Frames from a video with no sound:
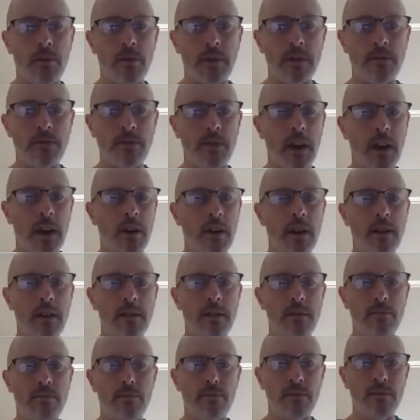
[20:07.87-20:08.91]
It's very,
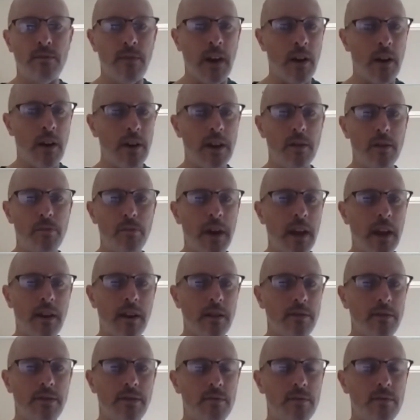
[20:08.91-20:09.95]
very
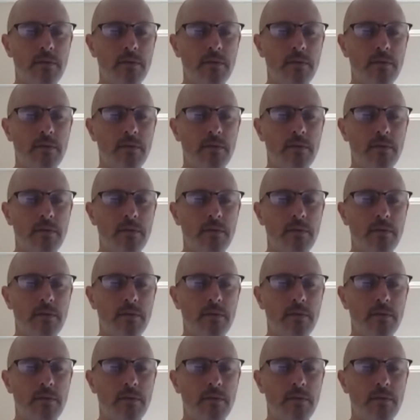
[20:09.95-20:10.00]
competitive.